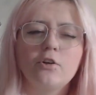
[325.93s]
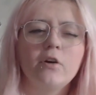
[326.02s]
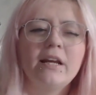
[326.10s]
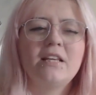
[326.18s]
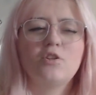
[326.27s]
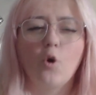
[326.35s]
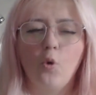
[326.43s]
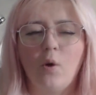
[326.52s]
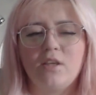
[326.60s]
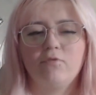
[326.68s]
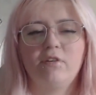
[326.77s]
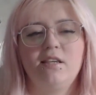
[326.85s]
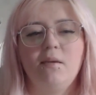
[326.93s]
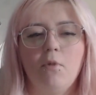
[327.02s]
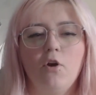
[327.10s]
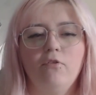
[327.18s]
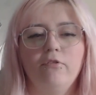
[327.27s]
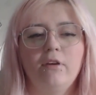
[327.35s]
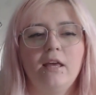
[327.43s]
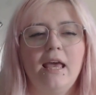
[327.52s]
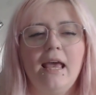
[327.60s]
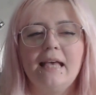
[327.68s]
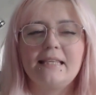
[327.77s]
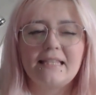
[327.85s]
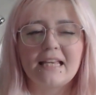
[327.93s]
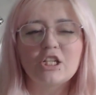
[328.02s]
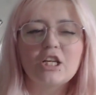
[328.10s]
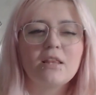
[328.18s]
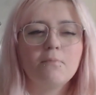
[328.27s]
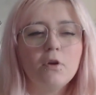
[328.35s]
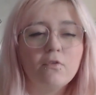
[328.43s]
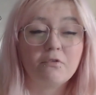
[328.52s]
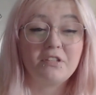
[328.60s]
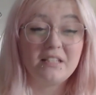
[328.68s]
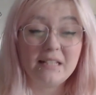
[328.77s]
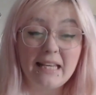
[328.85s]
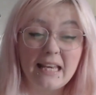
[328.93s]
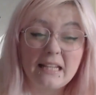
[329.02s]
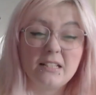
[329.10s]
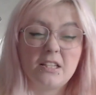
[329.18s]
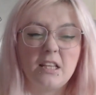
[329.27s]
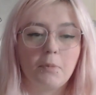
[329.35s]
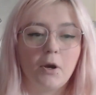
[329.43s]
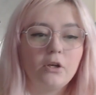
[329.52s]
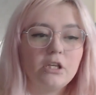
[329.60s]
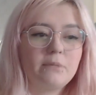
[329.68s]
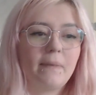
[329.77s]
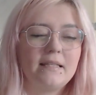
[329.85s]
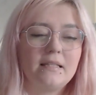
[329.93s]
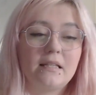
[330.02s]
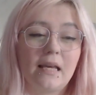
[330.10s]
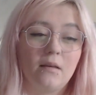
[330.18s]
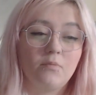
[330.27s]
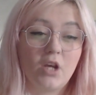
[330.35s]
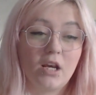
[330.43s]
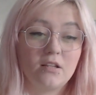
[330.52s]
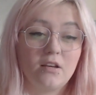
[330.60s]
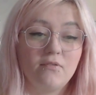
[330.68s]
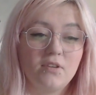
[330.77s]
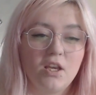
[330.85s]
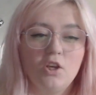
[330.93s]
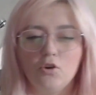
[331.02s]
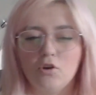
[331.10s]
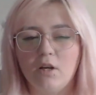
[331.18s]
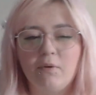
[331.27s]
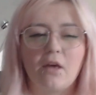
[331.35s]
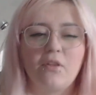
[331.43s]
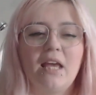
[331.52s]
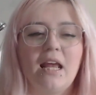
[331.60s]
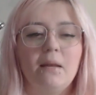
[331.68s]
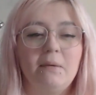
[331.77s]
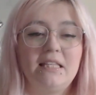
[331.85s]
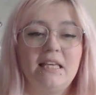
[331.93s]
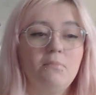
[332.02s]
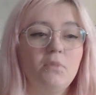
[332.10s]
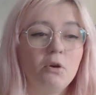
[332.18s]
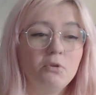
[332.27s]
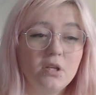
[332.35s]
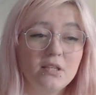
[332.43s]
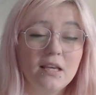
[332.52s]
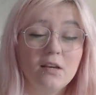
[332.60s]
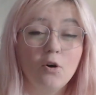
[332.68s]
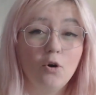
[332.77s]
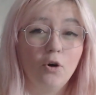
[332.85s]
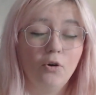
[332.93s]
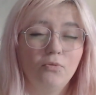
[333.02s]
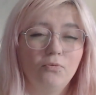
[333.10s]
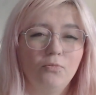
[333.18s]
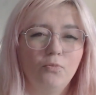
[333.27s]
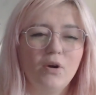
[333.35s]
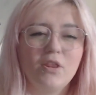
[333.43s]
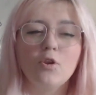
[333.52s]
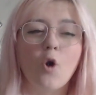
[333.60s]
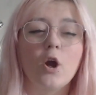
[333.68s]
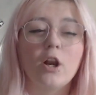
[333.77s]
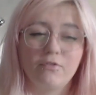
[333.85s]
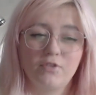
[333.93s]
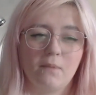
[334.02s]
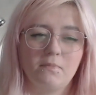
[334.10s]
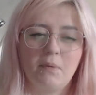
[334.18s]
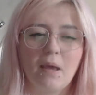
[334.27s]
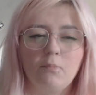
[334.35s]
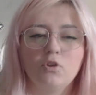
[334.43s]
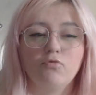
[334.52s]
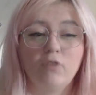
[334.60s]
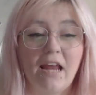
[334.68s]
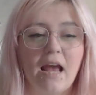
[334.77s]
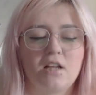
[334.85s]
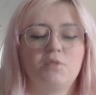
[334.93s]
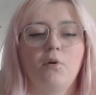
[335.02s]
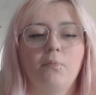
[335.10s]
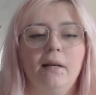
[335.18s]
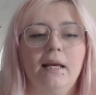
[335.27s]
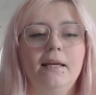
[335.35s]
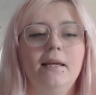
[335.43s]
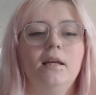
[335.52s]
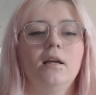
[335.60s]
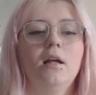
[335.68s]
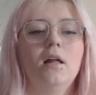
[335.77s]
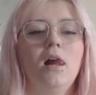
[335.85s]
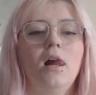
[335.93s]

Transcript: Backdooring is always a risky move. It's essentially the move of sneaking into the opponent's base to take objectives, usually without the enemy team noticing or with not enough time to be able to react properly.